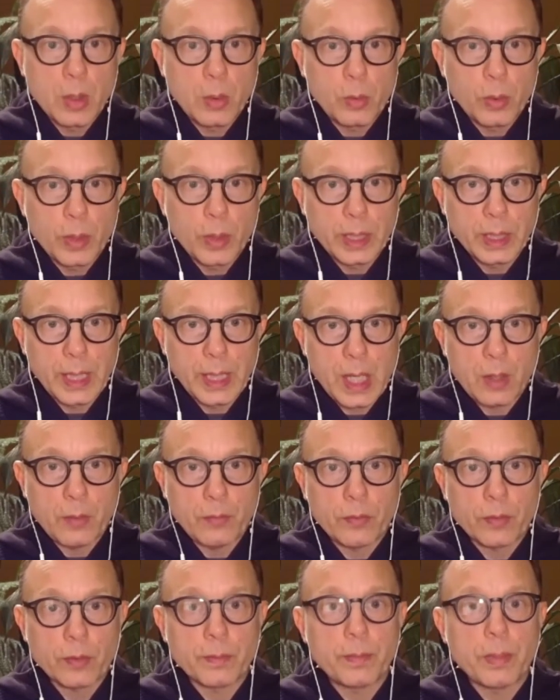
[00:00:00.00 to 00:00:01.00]
we allow
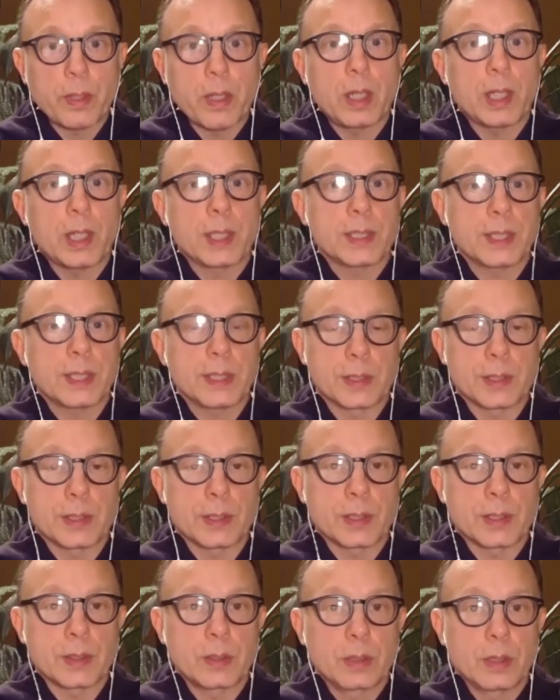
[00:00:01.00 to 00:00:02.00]
for
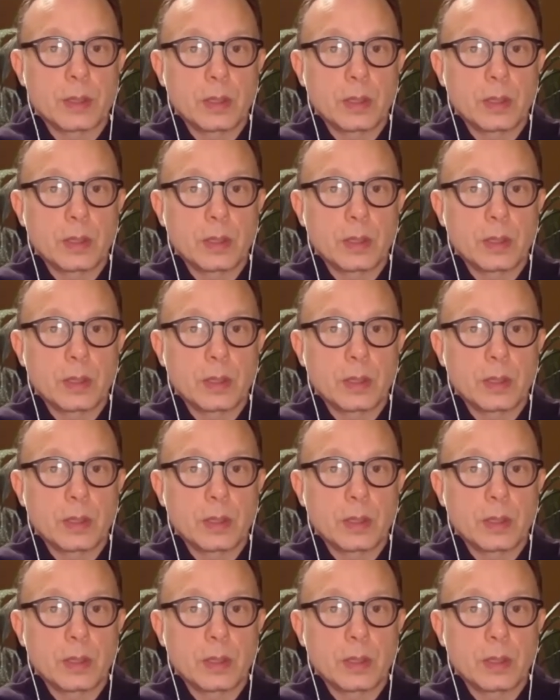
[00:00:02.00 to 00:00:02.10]
pauses.